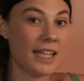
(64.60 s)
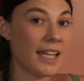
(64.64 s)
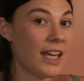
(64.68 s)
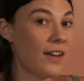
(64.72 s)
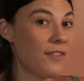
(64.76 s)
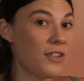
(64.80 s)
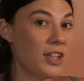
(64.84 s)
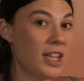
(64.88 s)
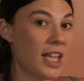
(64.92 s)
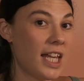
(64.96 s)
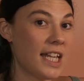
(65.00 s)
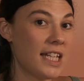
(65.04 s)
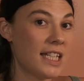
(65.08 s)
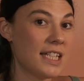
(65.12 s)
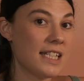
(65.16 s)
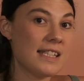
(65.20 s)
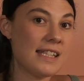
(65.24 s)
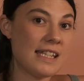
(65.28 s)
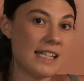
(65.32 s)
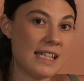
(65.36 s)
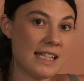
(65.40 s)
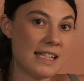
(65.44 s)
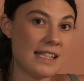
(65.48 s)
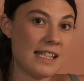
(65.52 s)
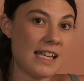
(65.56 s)
Kevin Landers
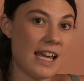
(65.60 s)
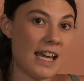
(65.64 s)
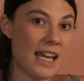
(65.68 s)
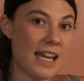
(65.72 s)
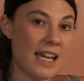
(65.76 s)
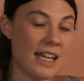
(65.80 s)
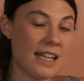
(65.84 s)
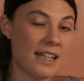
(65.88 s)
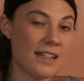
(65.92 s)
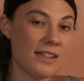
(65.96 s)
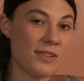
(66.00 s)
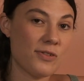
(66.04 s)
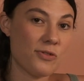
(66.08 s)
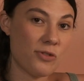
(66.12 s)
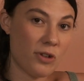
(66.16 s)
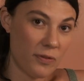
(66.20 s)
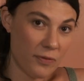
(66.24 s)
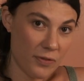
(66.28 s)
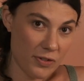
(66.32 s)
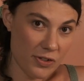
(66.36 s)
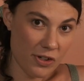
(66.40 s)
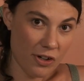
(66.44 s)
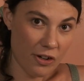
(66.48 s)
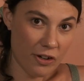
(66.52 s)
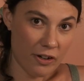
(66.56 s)
is a street
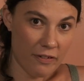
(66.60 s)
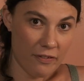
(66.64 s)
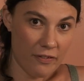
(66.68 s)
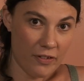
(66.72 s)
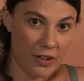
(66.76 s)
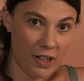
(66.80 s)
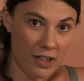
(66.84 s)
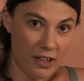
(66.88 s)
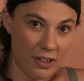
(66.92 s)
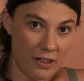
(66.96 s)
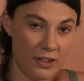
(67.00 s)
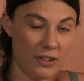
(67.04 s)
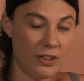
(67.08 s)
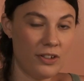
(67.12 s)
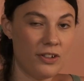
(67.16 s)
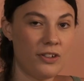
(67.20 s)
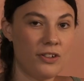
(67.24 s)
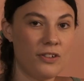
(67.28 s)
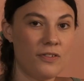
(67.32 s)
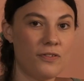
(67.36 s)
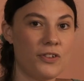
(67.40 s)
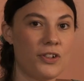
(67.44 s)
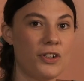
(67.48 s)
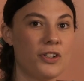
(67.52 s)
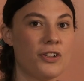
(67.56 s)
photographer
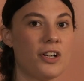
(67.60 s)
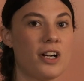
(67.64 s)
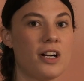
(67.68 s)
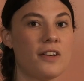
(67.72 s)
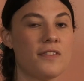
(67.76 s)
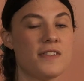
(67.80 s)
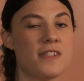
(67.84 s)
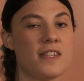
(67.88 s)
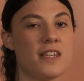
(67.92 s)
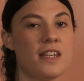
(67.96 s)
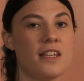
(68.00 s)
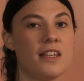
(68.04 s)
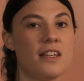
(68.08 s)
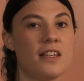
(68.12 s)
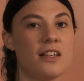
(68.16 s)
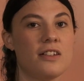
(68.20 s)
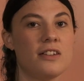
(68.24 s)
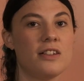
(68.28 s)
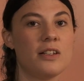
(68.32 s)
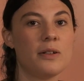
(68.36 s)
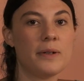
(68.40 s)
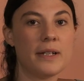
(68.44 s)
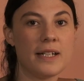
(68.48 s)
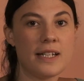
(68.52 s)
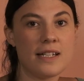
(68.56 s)
who photographs the
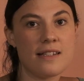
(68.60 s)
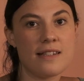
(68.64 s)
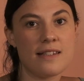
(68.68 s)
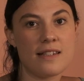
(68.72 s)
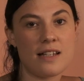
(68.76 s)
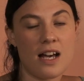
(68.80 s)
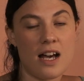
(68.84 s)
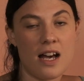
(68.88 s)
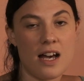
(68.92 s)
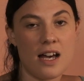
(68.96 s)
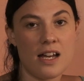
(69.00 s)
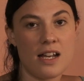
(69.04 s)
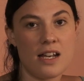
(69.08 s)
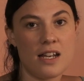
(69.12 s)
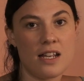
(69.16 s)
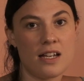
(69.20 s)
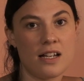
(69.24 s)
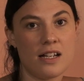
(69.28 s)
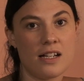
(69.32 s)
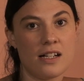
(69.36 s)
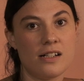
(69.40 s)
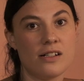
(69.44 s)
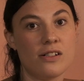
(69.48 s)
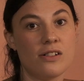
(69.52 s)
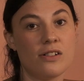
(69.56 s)
Lower East Side
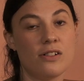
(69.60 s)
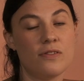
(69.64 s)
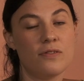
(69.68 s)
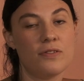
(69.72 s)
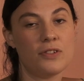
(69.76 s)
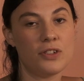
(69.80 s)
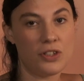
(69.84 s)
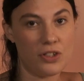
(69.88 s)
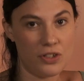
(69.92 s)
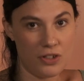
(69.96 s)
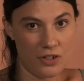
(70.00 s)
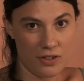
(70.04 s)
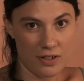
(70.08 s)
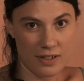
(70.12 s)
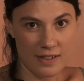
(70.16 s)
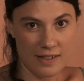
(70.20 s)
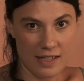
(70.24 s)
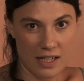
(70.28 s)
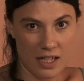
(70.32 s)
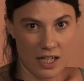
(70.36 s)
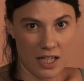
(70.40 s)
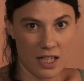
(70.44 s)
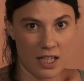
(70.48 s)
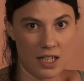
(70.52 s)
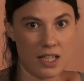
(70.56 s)
of New York
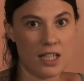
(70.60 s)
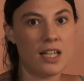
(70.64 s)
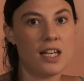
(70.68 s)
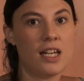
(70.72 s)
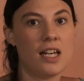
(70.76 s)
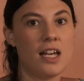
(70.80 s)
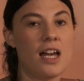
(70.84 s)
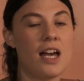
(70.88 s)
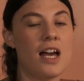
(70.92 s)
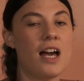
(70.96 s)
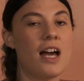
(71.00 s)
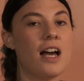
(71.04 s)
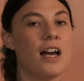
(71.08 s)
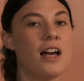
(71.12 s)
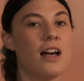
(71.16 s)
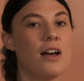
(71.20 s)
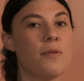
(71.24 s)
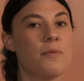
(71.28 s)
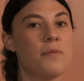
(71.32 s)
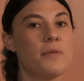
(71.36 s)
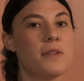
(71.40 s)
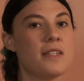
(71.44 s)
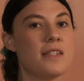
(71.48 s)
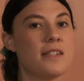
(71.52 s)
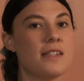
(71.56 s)
City.
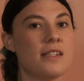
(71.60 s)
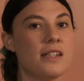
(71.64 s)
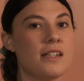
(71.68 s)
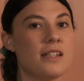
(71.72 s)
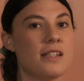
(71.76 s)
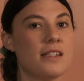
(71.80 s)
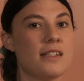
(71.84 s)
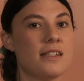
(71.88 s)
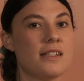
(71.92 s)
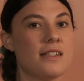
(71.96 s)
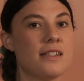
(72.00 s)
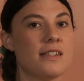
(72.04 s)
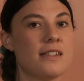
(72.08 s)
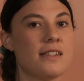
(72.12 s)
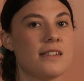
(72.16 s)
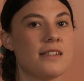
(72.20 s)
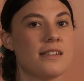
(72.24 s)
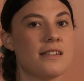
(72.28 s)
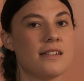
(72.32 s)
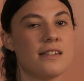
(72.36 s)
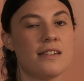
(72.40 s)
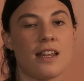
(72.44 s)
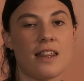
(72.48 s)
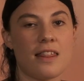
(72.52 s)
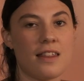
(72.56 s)
This
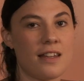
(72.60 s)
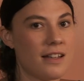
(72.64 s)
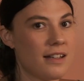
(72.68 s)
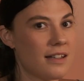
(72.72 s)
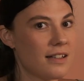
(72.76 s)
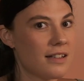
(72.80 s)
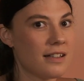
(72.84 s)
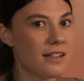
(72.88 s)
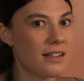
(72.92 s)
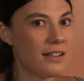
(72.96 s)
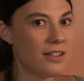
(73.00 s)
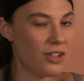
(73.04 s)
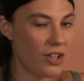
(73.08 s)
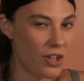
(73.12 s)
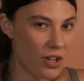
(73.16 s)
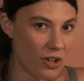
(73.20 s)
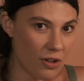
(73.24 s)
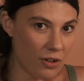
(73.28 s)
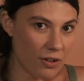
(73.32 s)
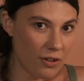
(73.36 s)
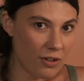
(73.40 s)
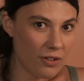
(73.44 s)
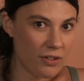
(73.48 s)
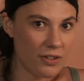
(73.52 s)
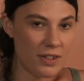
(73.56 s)
is nothing
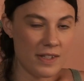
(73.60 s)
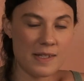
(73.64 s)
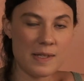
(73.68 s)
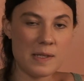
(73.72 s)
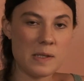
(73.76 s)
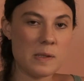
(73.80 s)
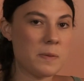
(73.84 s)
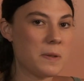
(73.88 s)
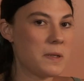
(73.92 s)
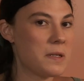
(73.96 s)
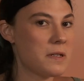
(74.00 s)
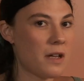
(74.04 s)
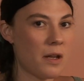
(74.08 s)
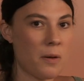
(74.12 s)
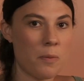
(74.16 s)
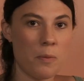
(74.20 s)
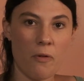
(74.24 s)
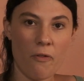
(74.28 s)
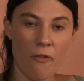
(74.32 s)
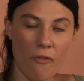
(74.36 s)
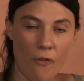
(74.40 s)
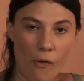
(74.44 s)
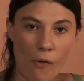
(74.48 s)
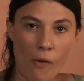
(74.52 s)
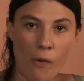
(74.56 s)
new, this has been done
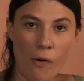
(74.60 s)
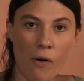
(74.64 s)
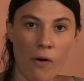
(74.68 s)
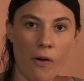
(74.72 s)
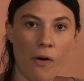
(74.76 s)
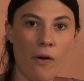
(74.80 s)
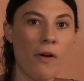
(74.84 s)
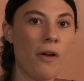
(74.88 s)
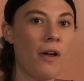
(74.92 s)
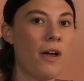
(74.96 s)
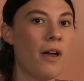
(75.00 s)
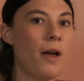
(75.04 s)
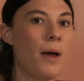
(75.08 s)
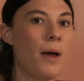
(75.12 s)
before,